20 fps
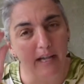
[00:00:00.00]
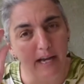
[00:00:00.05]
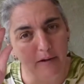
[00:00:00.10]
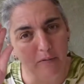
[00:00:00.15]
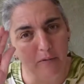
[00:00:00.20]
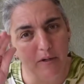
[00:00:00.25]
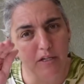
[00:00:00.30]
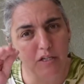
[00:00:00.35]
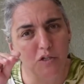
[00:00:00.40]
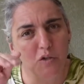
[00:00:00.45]

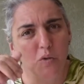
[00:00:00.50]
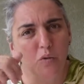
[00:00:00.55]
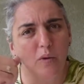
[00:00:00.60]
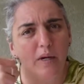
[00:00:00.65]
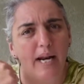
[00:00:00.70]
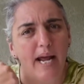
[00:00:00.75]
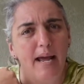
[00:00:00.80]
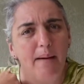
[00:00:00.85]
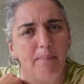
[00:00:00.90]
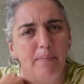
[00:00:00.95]
and we saw
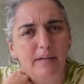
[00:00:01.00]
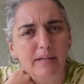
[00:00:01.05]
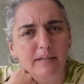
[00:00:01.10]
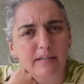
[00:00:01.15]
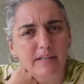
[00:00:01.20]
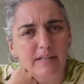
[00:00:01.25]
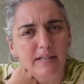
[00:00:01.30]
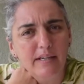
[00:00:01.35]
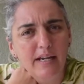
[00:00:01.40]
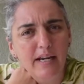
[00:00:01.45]
what
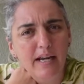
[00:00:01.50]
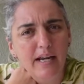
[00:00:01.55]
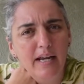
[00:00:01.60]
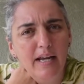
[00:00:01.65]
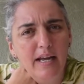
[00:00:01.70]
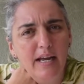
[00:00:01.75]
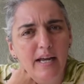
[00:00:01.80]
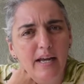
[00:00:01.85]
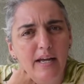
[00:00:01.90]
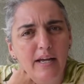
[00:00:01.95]
happened?
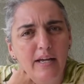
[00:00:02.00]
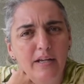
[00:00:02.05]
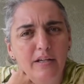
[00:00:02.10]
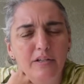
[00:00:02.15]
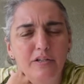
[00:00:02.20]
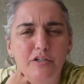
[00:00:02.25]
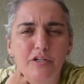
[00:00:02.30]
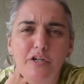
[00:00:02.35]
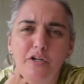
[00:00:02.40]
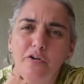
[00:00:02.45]

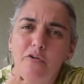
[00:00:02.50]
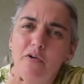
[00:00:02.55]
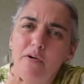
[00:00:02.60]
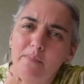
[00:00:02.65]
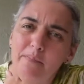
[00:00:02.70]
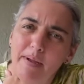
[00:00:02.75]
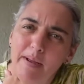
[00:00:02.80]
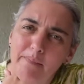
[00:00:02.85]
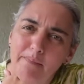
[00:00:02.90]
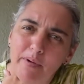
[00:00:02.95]
Do you
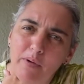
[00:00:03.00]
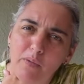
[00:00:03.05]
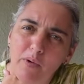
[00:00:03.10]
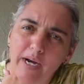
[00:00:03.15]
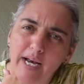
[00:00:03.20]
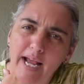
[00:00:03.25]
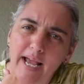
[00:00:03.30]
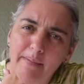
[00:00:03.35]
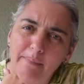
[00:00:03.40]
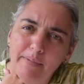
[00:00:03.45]
remember
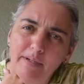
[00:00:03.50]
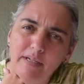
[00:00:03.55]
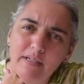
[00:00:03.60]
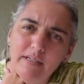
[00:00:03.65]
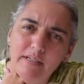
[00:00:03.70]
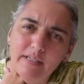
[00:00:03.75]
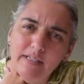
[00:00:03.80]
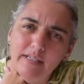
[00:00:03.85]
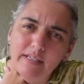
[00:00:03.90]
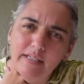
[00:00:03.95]
what
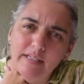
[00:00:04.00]
happened?